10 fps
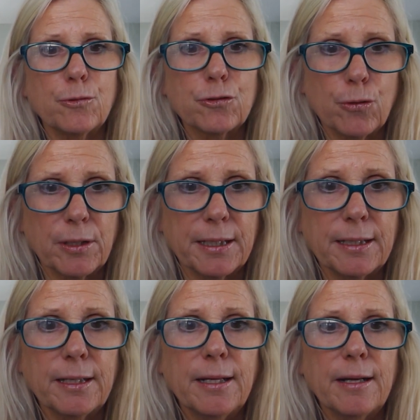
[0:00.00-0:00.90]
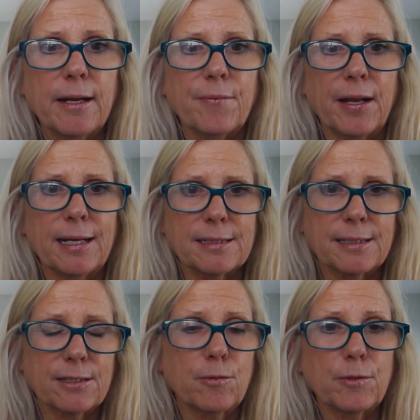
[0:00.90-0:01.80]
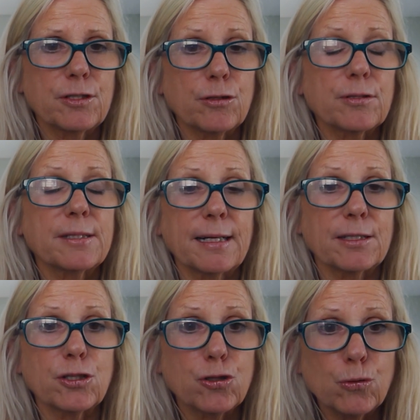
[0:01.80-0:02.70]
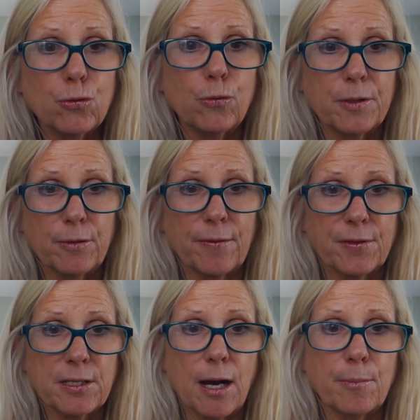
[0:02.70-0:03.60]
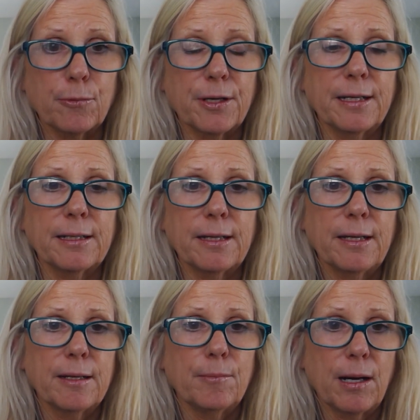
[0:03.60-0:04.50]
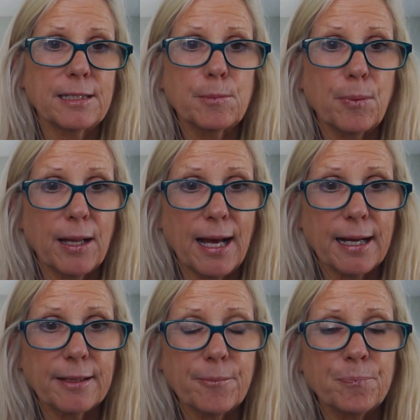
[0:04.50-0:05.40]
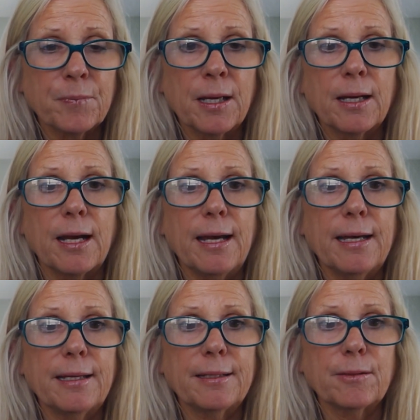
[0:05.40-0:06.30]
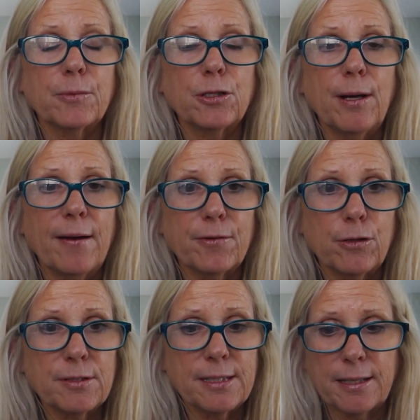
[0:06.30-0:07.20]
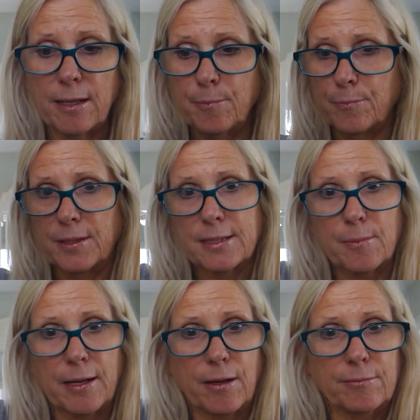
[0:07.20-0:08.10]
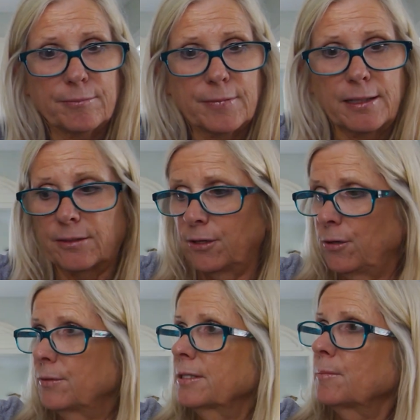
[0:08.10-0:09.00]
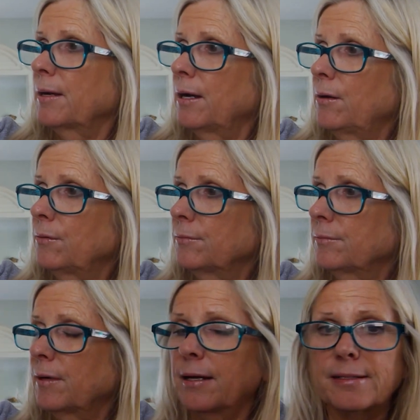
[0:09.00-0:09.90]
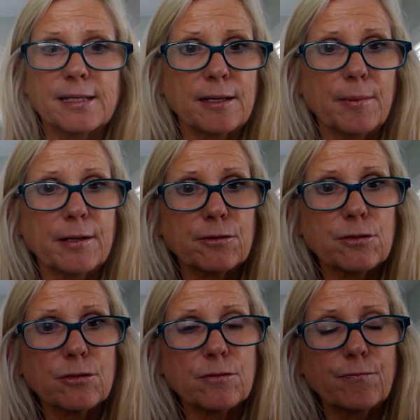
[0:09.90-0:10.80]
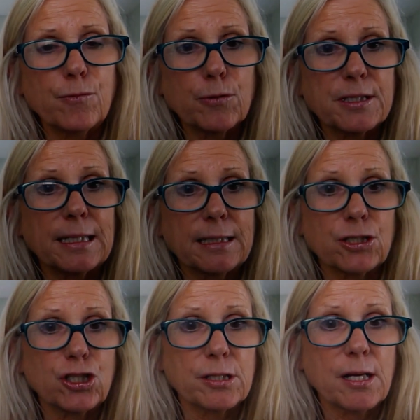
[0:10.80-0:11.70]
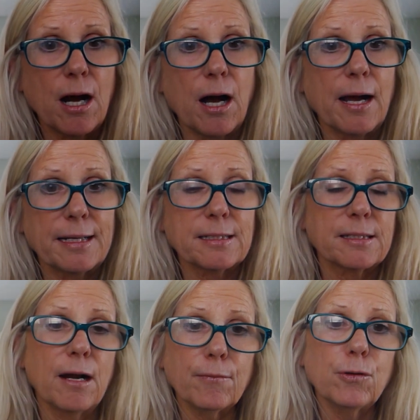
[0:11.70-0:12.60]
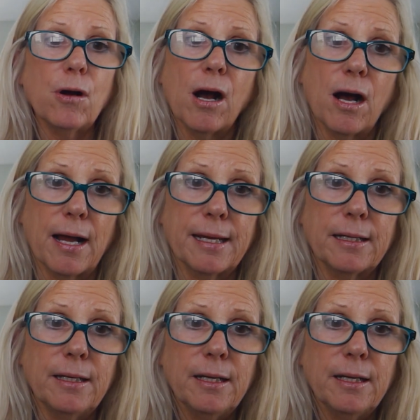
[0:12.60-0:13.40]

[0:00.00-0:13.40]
toilet that has, it almost looks like a stool when you have the top on it. Mine's black. And when you have it all set up, it's about, I don't know, it's about, I'd say about 14 inches high. It's not real high.